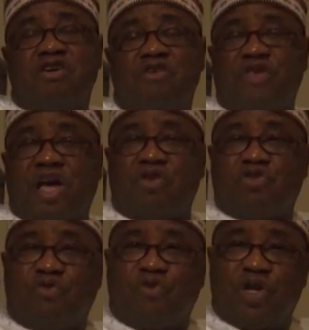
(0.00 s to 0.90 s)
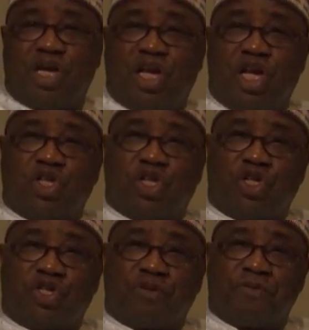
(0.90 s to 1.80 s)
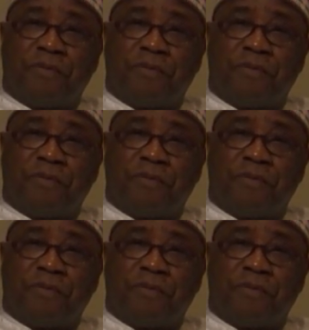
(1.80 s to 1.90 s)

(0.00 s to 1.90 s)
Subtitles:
of the Council for Legal Education.